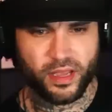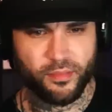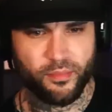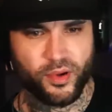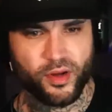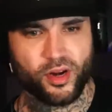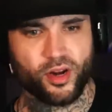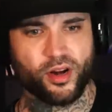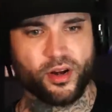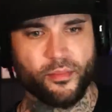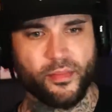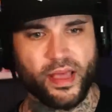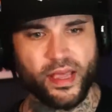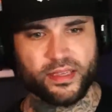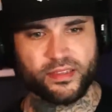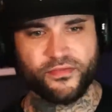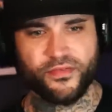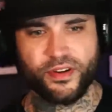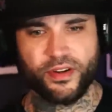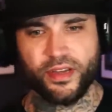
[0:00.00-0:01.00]
can put on a
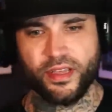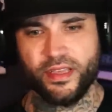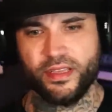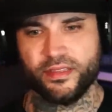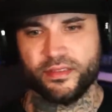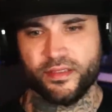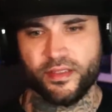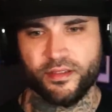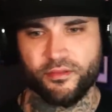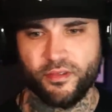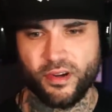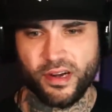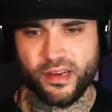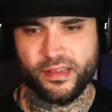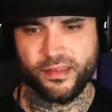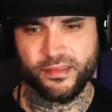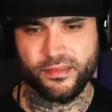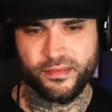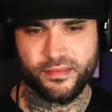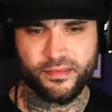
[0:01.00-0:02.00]
mask very easily,
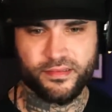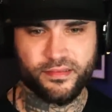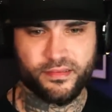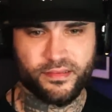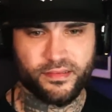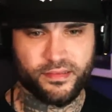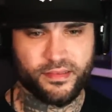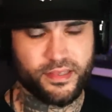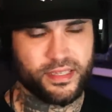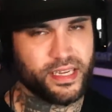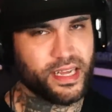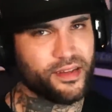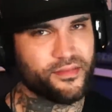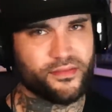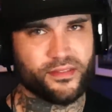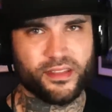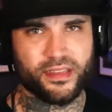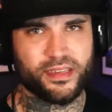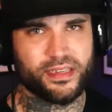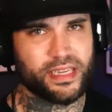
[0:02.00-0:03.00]
right?
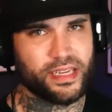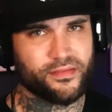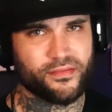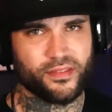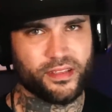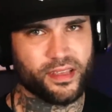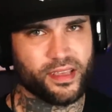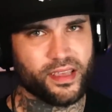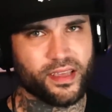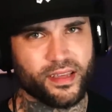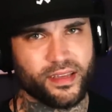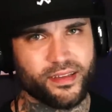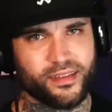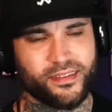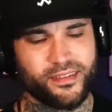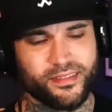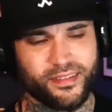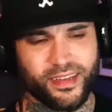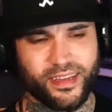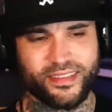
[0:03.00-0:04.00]
Definitely can.
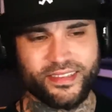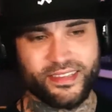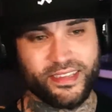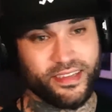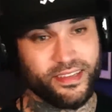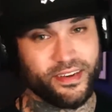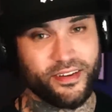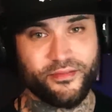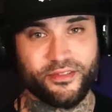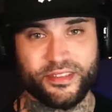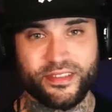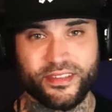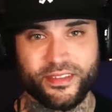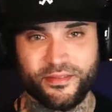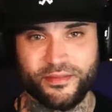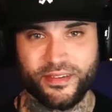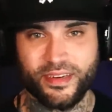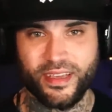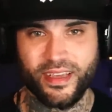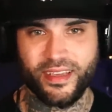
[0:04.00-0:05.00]
I see it every
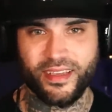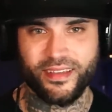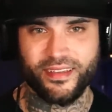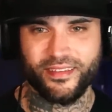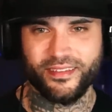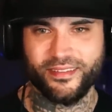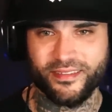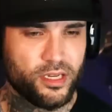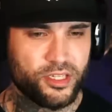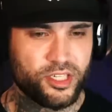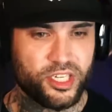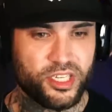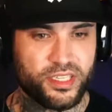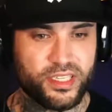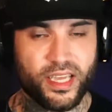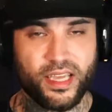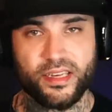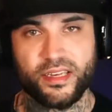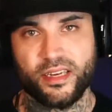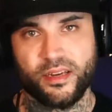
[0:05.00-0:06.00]
single day. She
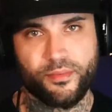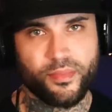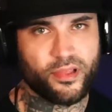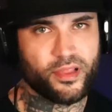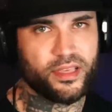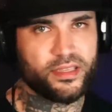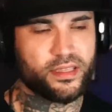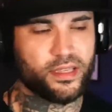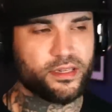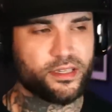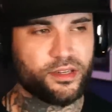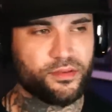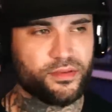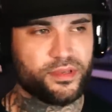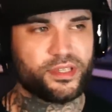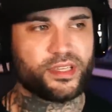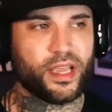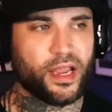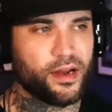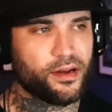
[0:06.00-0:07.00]
said to the police that she
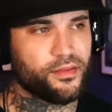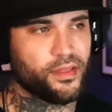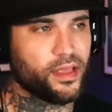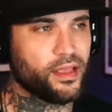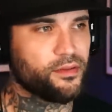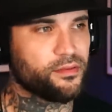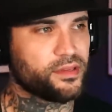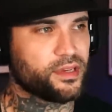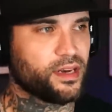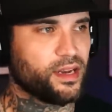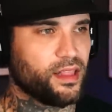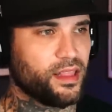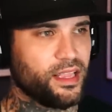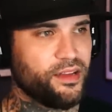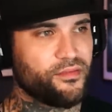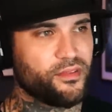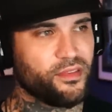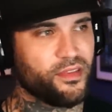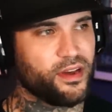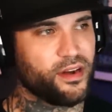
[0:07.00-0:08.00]
was scared that he was going to
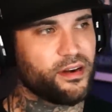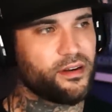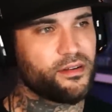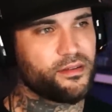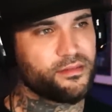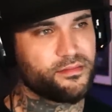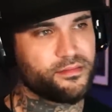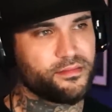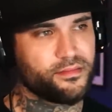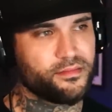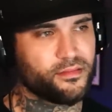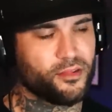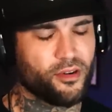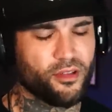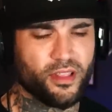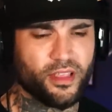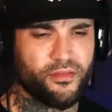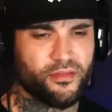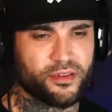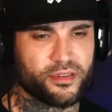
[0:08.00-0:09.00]
leave her there. or
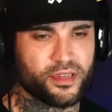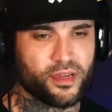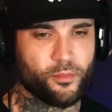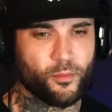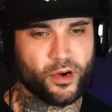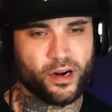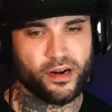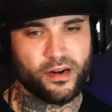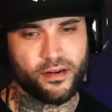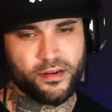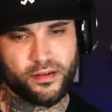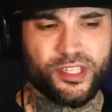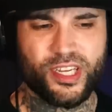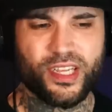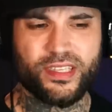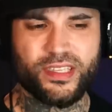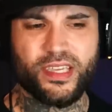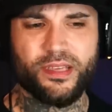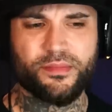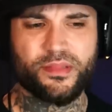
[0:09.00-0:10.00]
leave her somewhere.
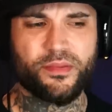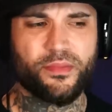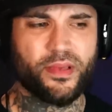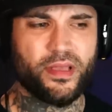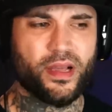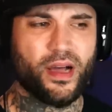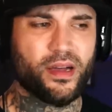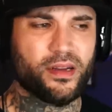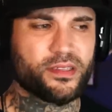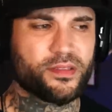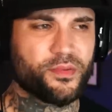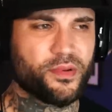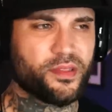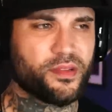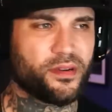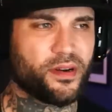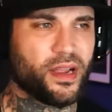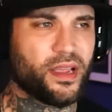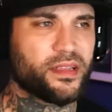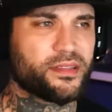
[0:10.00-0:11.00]
She seems to be honest with
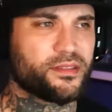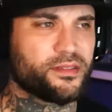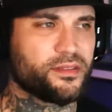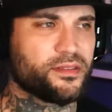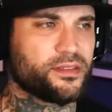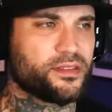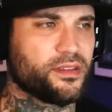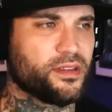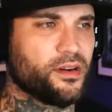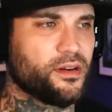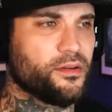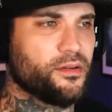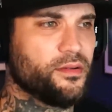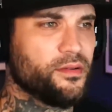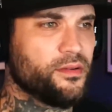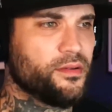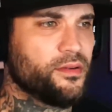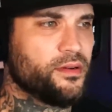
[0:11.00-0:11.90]
her answers, so